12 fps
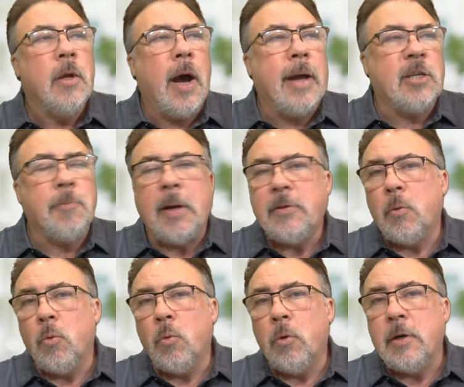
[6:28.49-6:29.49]
I expect
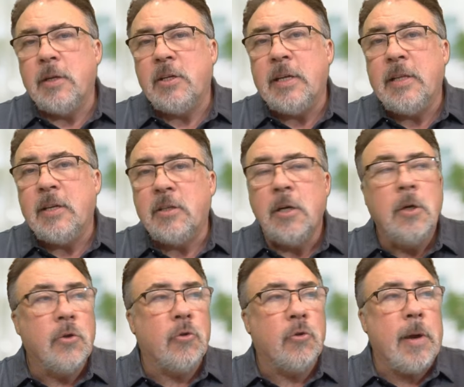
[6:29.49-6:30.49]
that we're going to see this
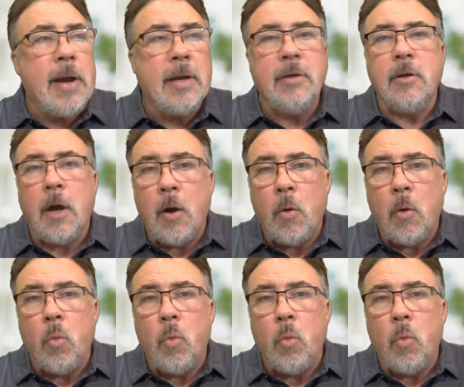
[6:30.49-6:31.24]
trend uh,